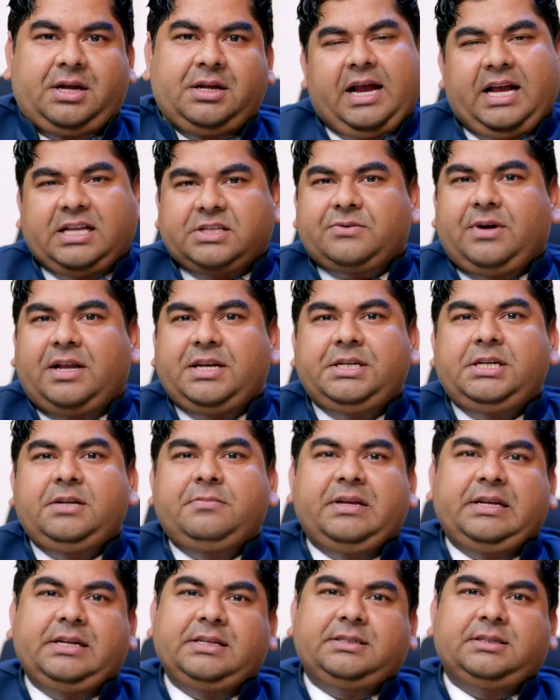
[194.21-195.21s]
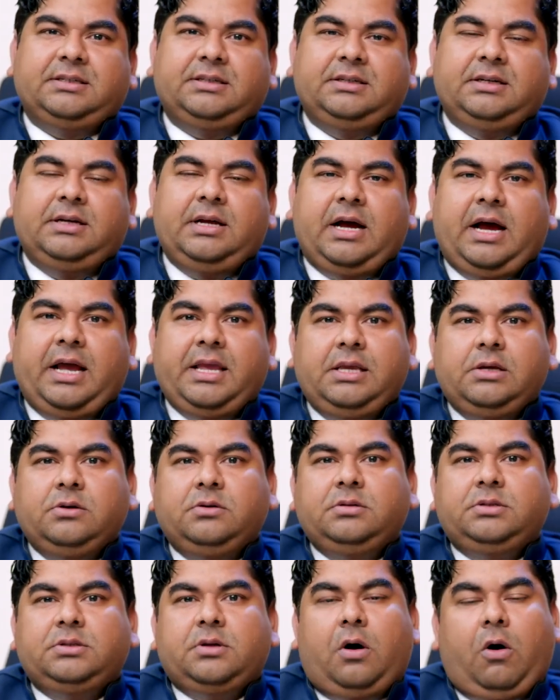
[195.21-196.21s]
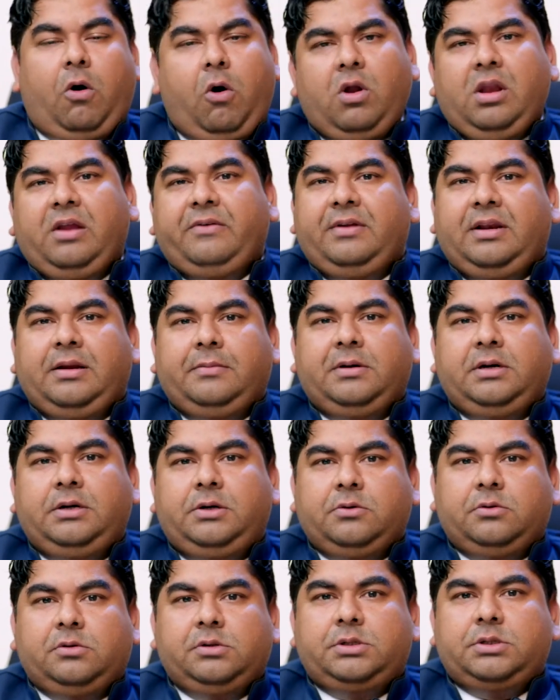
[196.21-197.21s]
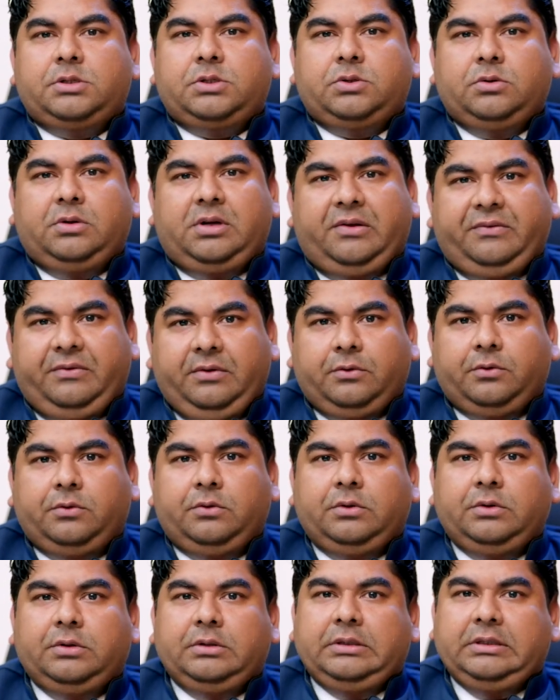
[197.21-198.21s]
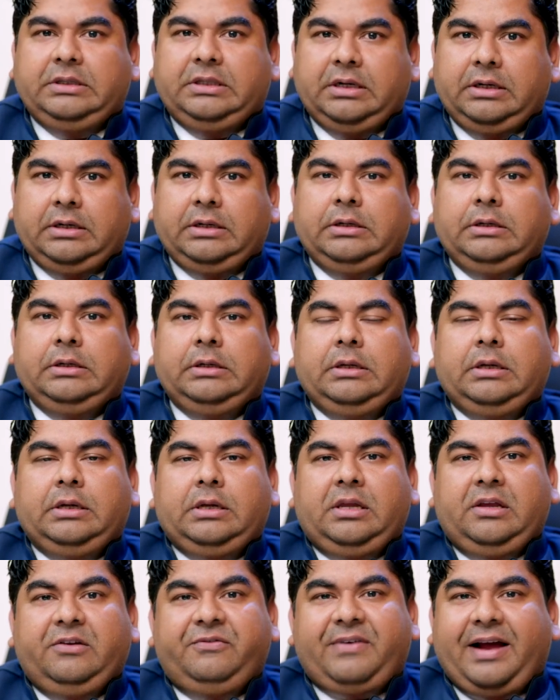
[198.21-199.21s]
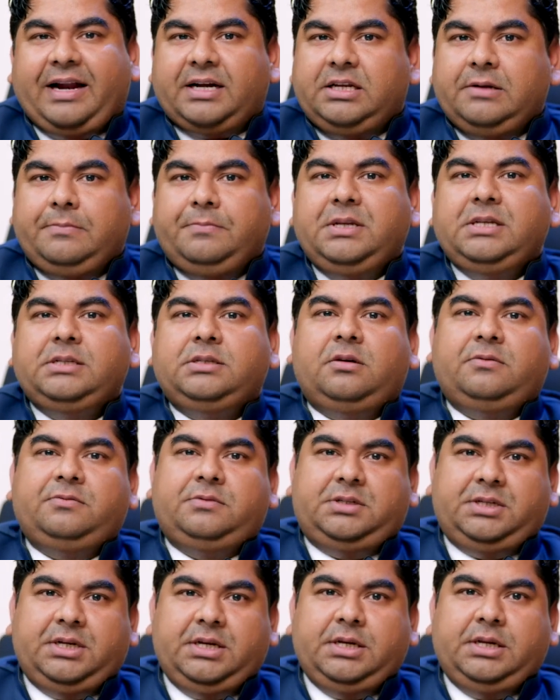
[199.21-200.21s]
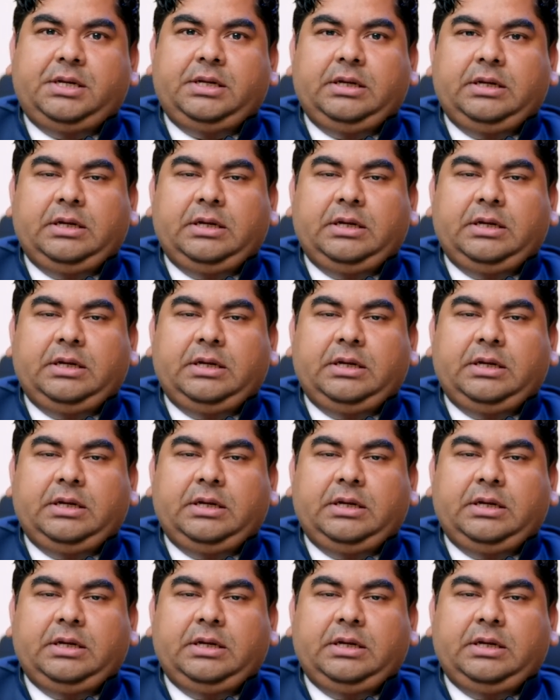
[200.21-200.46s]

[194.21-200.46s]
As quality manager, I use all available tools to review the effectiveness of training